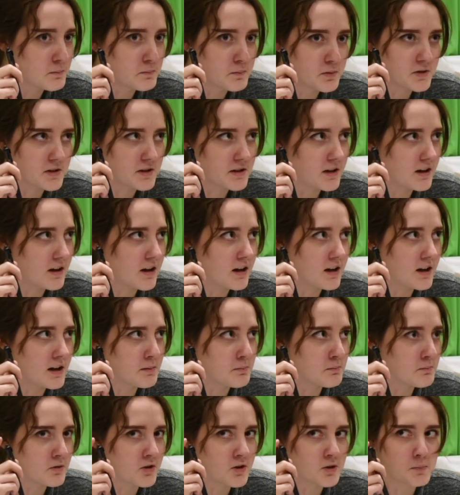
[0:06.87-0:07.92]
But
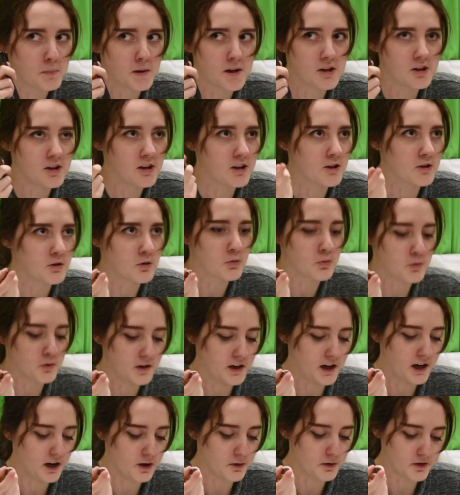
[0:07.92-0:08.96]
I'm spending
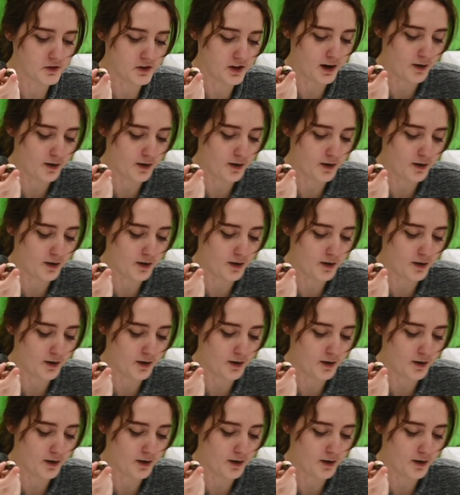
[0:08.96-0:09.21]
3 hours